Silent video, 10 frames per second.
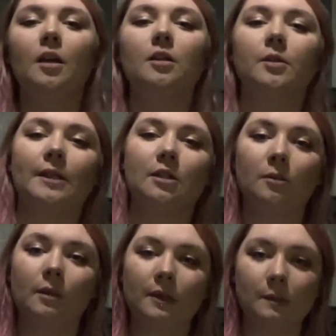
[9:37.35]
So his
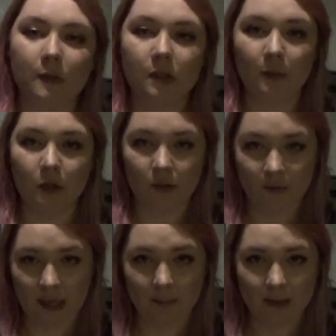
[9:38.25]
dummy was supposed to be just for
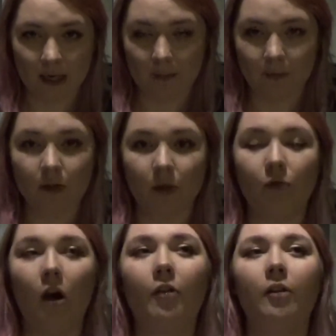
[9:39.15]
nap times, so
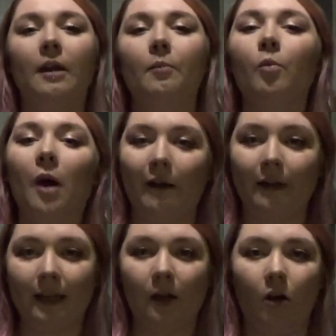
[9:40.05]
rather than him
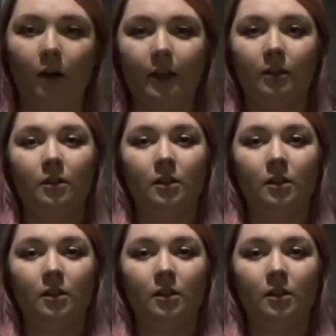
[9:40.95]
wearing it on a